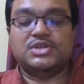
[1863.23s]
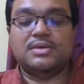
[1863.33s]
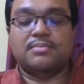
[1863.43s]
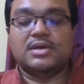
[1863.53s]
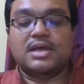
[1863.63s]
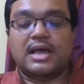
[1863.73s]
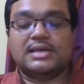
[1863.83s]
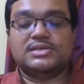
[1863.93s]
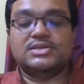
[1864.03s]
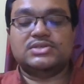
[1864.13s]
dream,
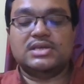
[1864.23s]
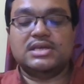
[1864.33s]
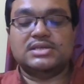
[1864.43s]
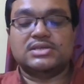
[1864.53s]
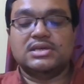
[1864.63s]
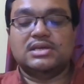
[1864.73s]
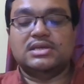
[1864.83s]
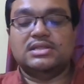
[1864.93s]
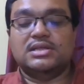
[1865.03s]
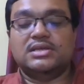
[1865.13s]
as he says
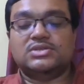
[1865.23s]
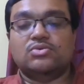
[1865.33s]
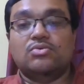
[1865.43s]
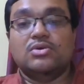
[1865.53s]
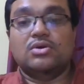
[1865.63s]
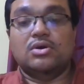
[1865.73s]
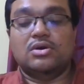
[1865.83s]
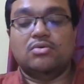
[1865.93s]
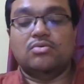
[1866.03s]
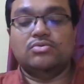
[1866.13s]
in his
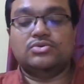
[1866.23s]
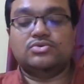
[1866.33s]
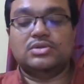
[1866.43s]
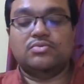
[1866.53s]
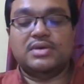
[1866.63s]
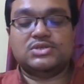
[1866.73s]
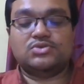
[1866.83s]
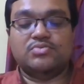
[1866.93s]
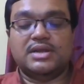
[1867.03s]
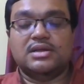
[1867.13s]
Ode to the
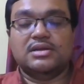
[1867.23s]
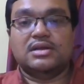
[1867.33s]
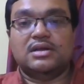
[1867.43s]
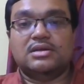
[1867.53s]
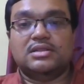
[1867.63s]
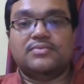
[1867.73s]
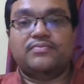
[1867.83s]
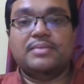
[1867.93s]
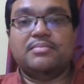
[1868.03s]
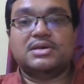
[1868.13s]
West Wind, the
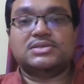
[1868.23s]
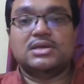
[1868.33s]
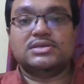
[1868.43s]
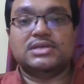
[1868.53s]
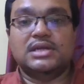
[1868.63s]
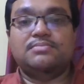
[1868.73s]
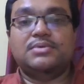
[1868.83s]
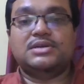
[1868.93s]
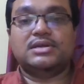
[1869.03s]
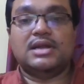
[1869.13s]
famous
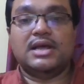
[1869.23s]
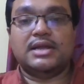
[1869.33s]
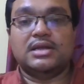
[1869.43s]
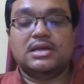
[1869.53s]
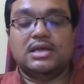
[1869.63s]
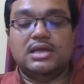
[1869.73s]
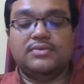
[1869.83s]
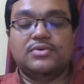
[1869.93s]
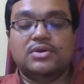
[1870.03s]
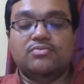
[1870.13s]
celebrated line,
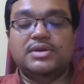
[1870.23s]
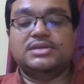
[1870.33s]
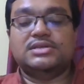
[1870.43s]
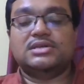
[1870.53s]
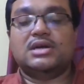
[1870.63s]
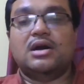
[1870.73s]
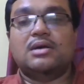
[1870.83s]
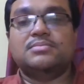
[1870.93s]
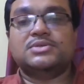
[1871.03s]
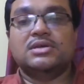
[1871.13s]
"If winter
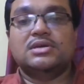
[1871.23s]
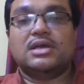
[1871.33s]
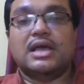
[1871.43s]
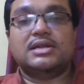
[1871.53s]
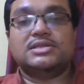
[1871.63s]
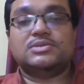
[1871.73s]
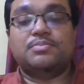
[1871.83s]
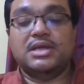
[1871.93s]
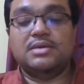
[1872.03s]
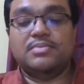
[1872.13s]
comes, can
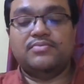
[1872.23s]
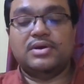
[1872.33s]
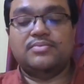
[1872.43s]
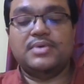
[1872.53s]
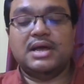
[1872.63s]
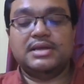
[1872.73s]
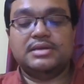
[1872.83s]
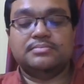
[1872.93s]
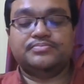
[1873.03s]
spring be far behind?"